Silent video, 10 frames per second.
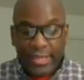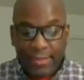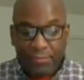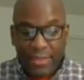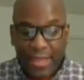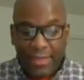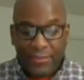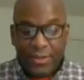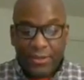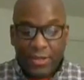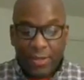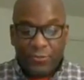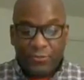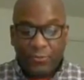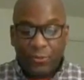empath
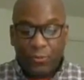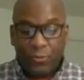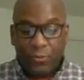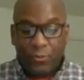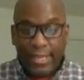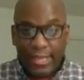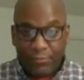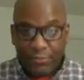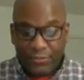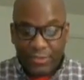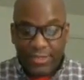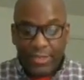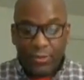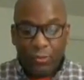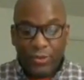comes from the word empathy,